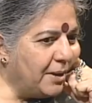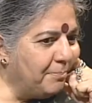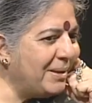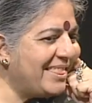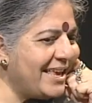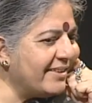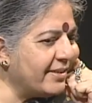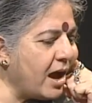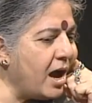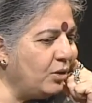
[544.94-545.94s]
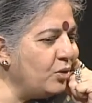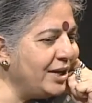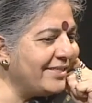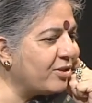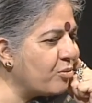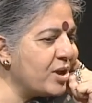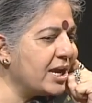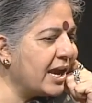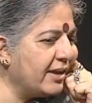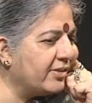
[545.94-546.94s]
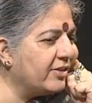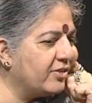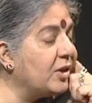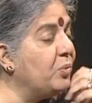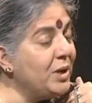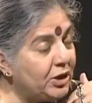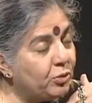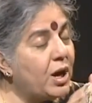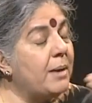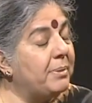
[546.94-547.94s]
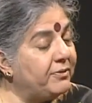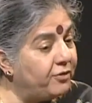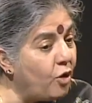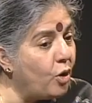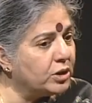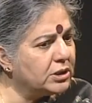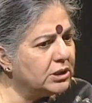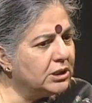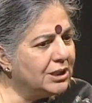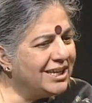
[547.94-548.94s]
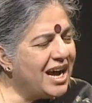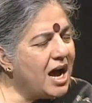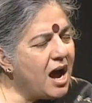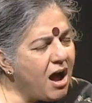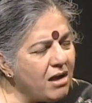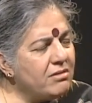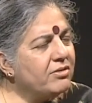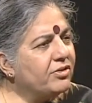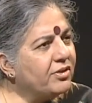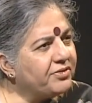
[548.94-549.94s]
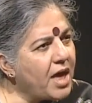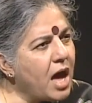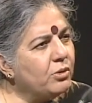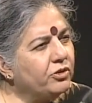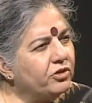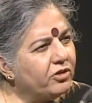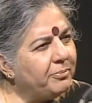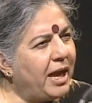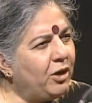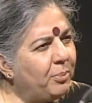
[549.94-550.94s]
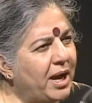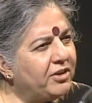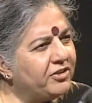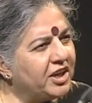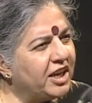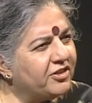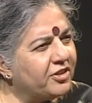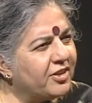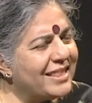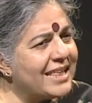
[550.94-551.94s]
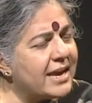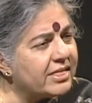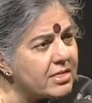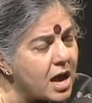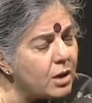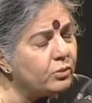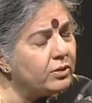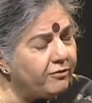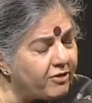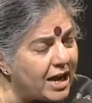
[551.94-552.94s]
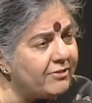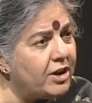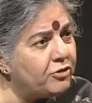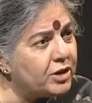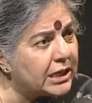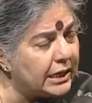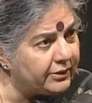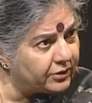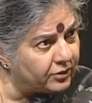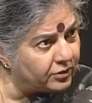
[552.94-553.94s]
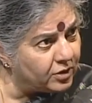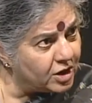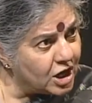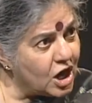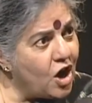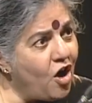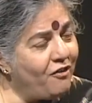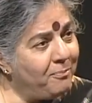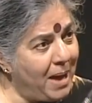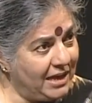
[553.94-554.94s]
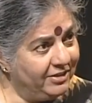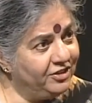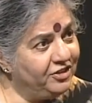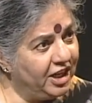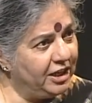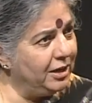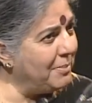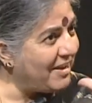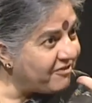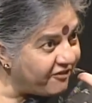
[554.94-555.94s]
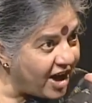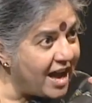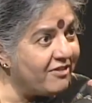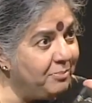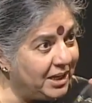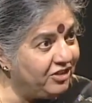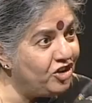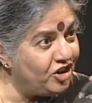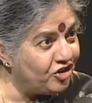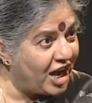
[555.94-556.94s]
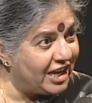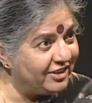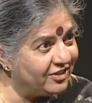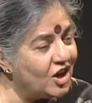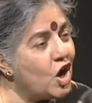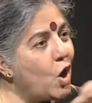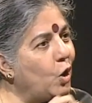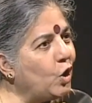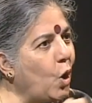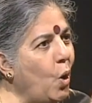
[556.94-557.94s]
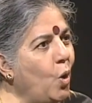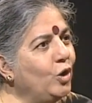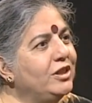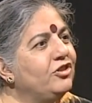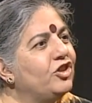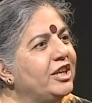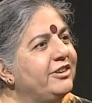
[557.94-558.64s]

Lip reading: But these are only 3 cases that we took up and fought. Hundreds of thousands of biopiracy cases are there. There are 1,500 cases of patents taken by 5 big gene giants on all the